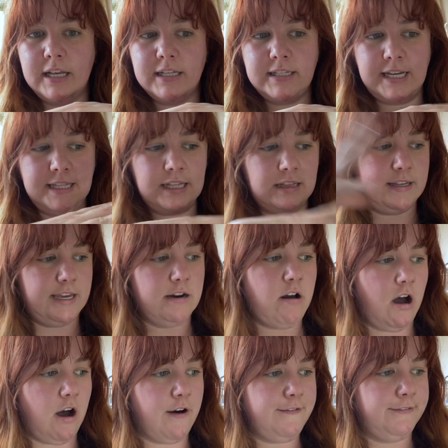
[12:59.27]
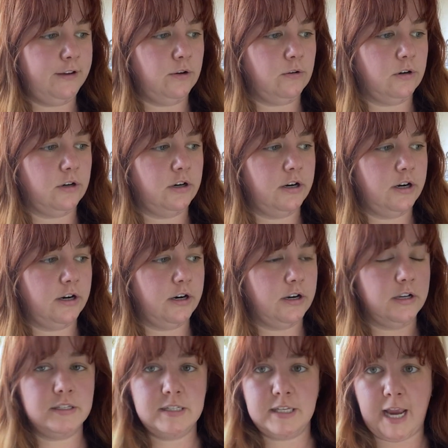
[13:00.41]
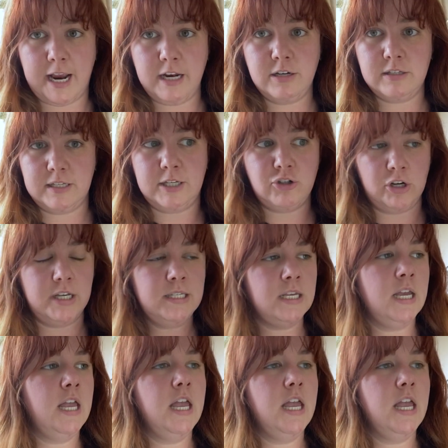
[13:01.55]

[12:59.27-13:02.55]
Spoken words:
take the lid off your seed trays,